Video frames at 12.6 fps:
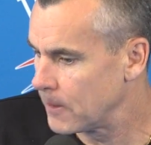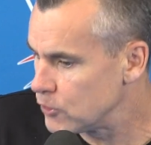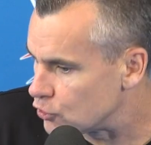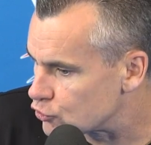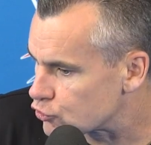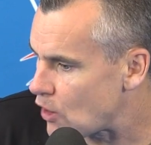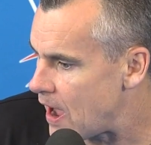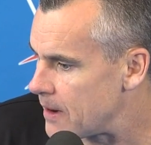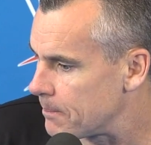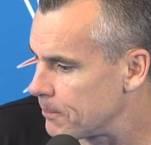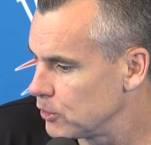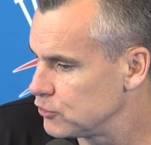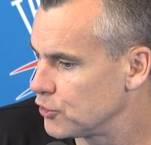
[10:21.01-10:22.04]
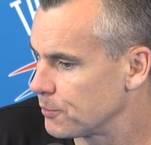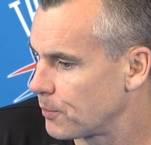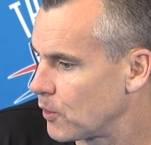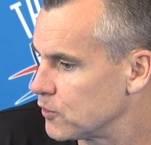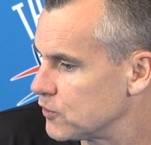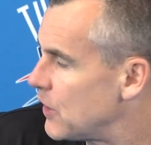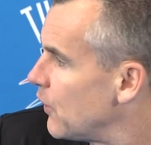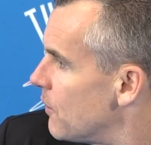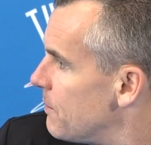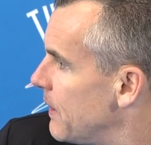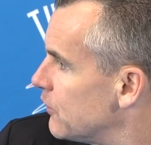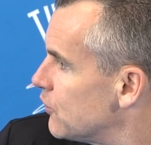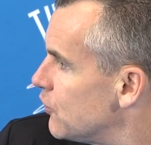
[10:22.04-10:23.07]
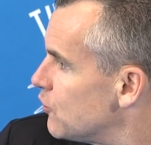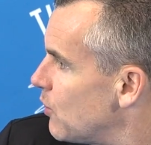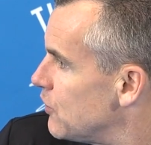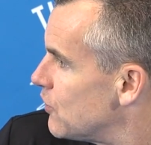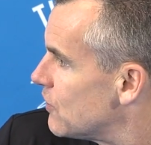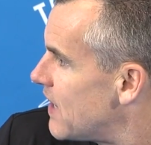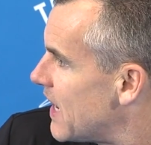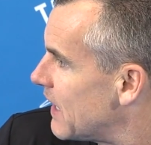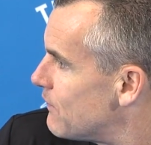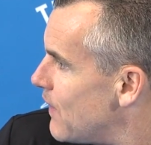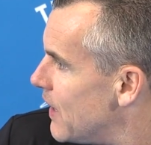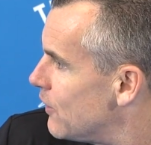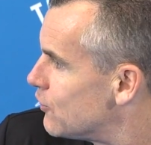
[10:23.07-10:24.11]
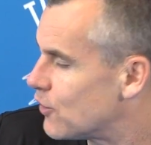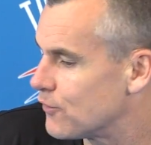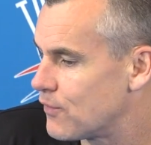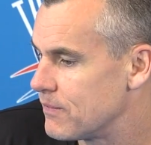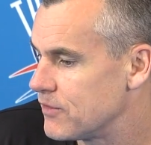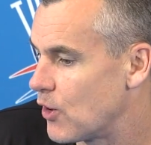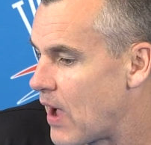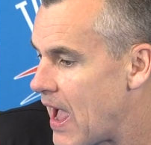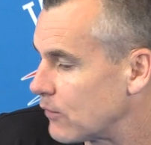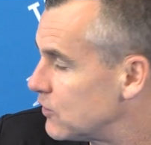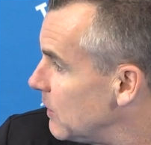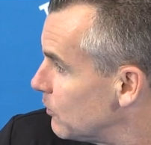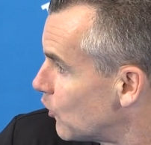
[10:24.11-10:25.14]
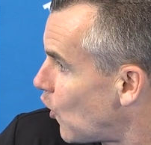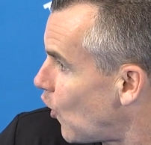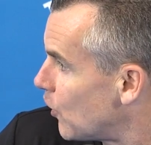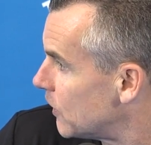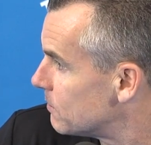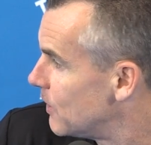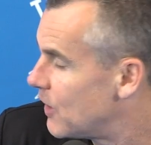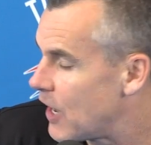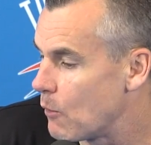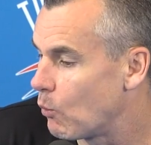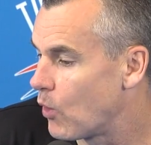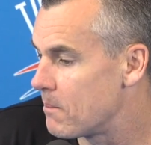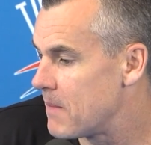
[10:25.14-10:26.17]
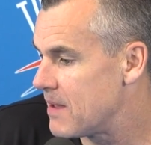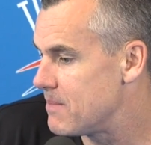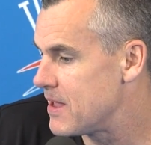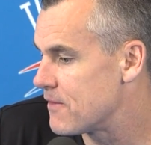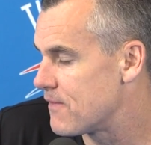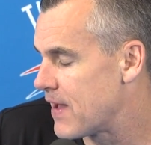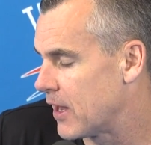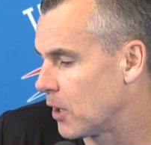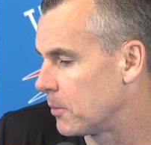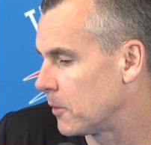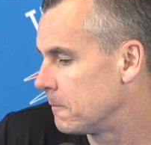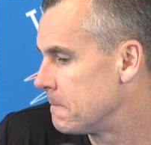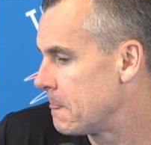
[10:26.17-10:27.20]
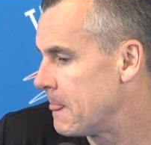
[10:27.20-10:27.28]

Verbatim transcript: you try to put your personnel in the best situation and take advantage of you know how teams are guarding them and what may be available.